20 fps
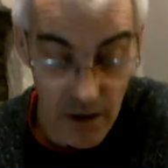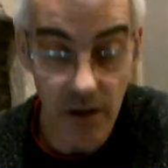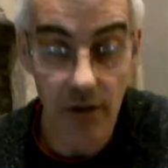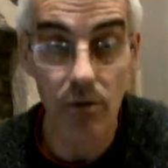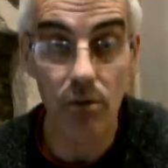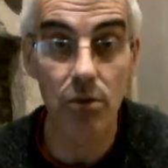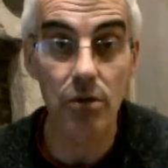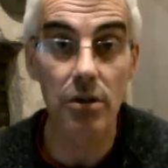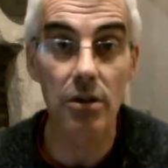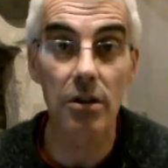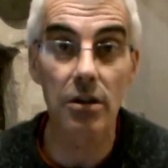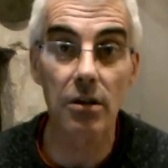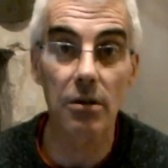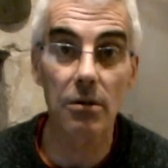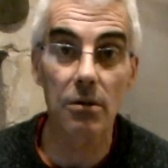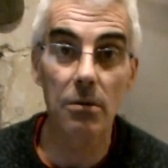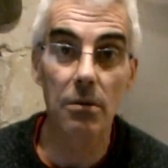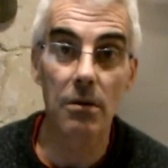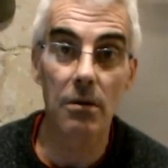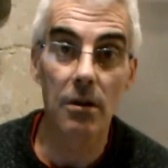in order to
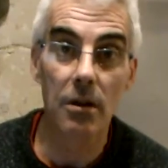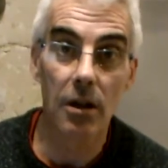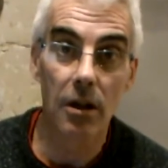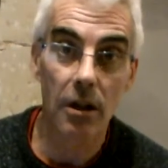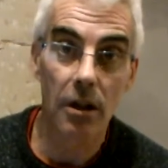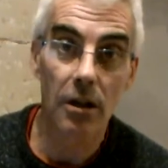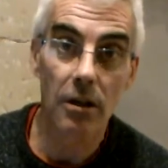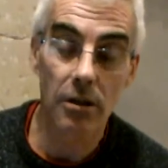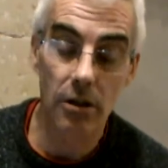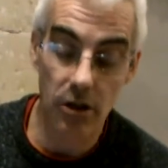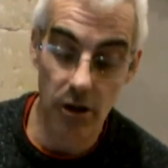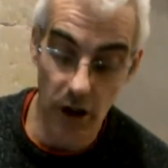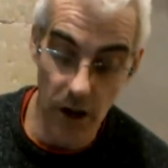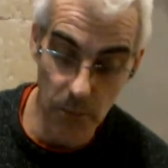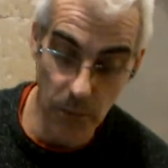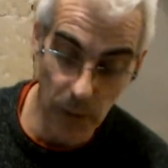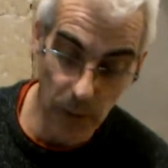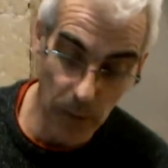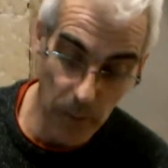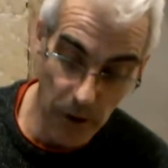do to time up the